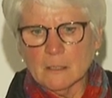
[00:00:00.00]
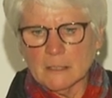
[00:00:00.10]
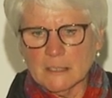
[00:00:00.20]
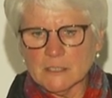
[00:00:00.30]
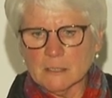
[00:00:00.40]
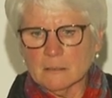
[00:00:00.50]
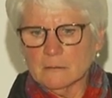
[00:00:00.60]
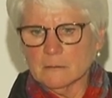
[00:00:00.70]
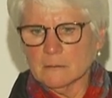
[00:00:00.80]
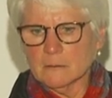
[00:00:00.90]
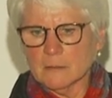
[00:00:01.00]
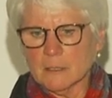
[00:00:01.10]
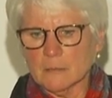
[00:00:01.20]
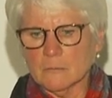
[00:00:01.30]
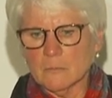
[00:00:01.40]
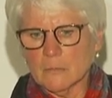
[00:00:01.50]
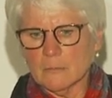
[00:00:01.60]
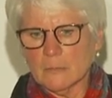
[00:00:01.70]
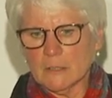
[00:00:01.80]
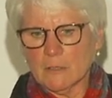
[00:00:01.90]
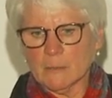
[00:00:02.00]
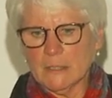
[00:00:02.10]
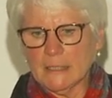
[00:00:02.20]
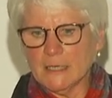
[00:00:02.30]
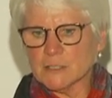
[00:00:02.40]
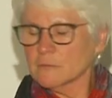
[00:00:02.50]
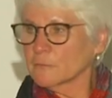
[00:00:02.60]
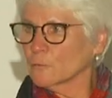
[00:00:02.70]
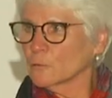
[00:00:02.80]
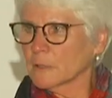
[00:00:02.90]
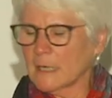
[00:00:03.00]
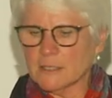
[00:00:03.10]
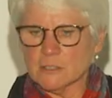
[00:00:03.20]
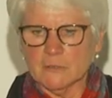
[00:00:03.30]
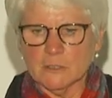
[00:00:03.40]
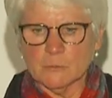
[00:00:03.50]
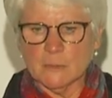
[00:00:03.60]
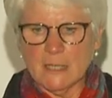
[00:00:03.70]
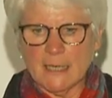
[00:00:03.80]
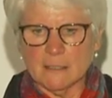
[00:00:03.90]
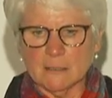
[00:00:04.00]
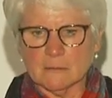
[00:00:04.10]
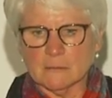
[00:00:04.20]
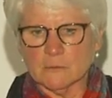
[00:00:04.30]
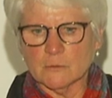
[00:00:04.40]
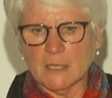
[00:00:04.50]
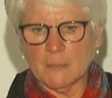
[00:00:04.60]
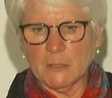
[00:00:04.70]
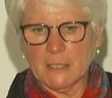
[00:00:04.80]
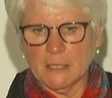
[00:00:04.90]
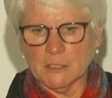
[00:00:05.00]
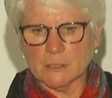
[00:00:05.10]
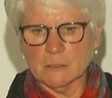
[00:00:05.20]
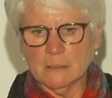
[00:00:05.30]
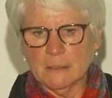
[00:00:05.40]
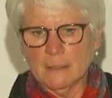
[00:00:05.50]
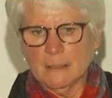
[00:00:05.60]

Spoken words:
There is a recommendation for an adjuvant to be added to the application.